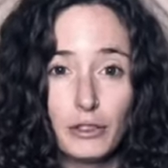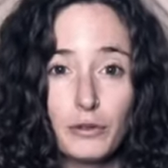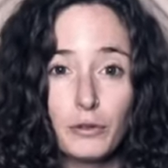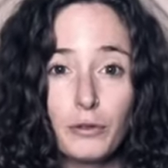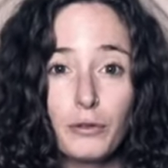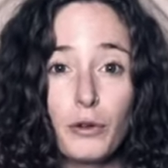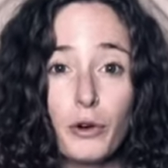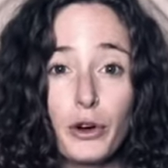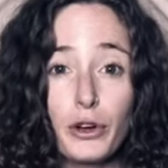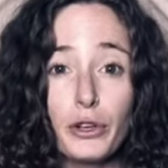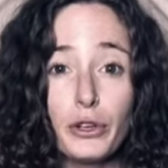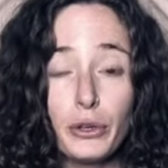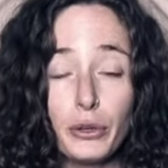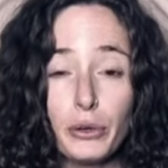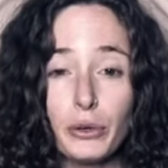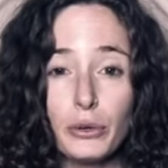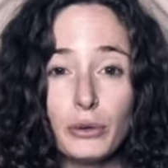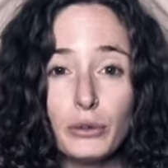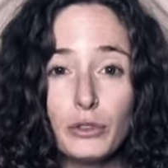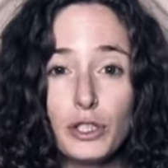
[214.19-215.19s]
for
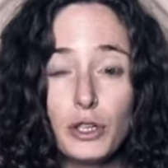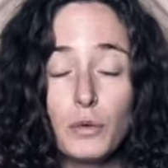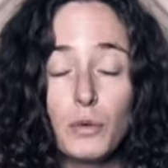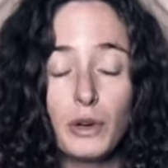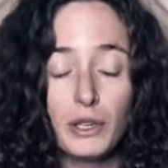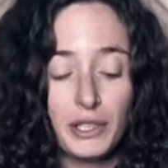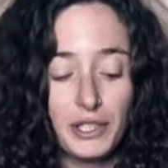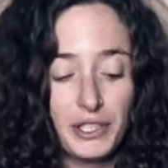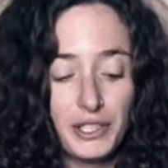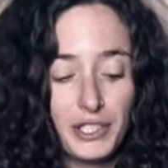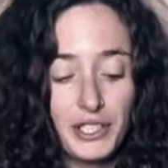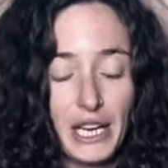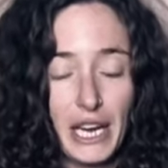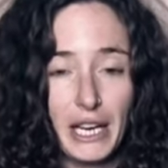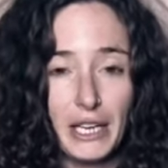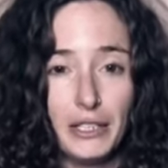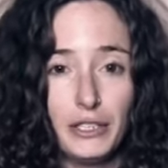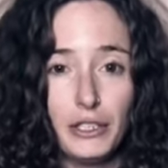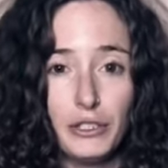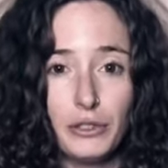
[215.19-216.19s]
you to want to
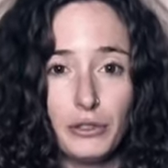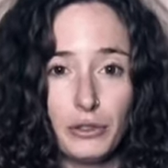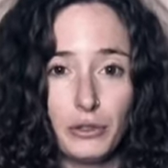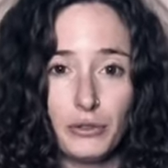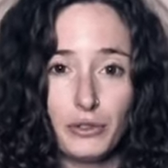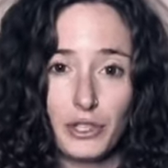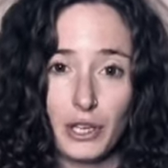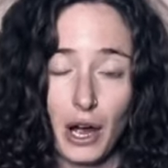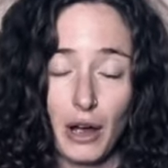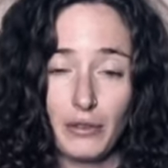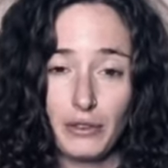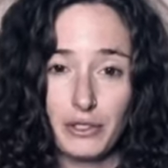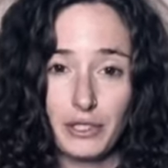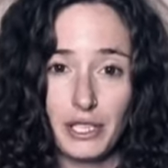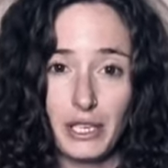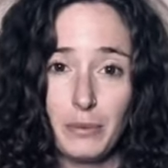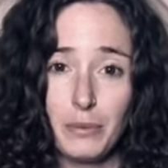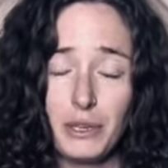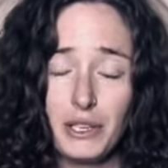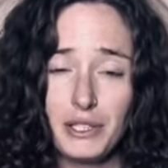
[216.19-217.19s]
stand in your own
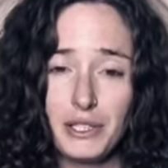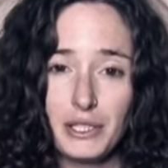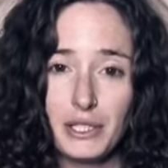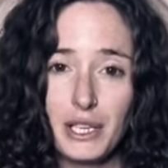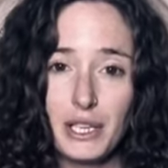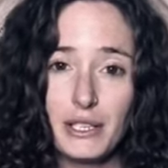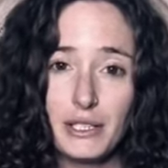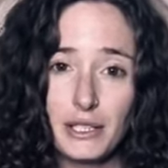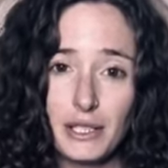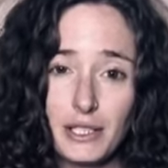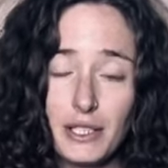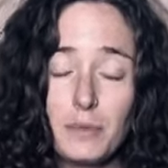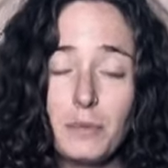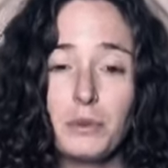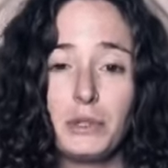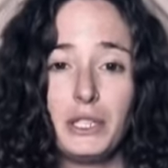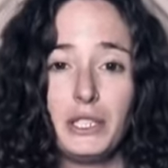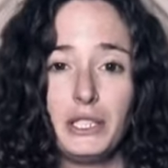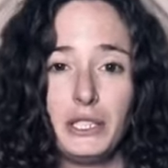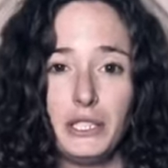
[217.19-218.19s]
sovereignty because it takes
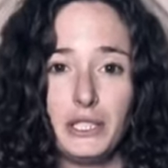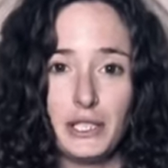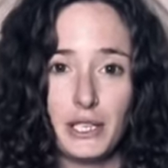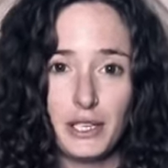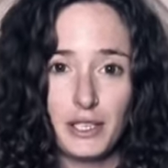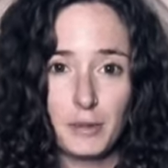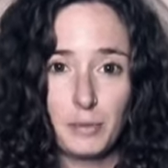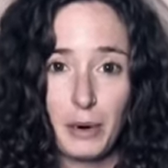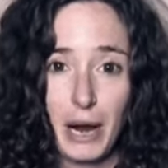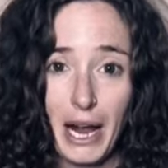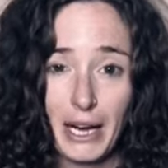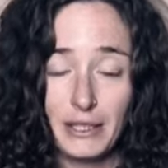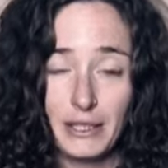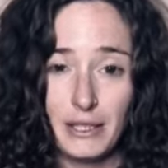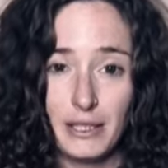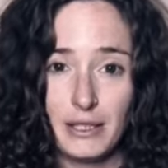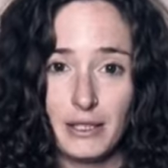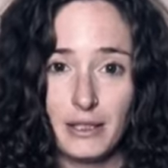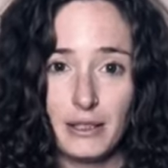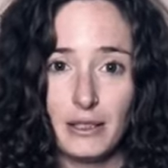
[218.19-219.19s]
discipline and it takes
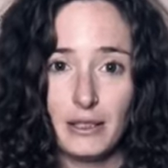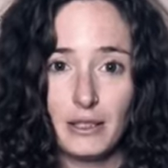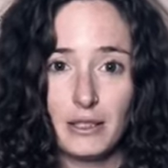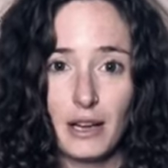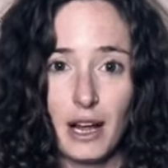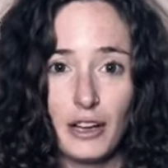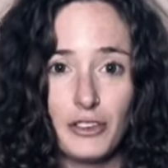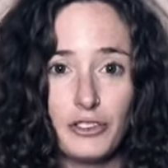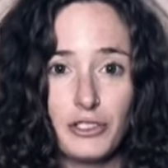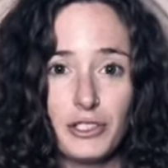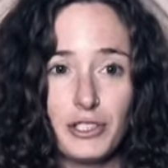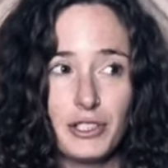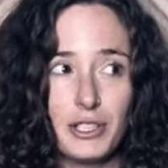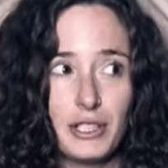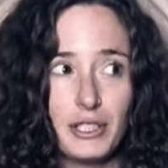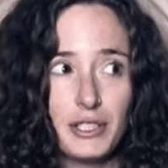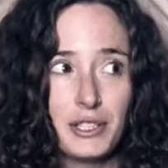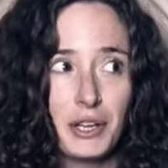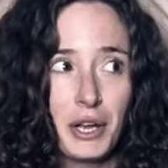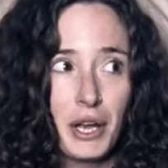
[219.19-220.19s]
practice and it's not just
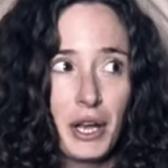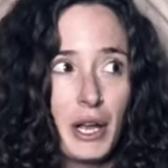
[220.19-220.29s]
this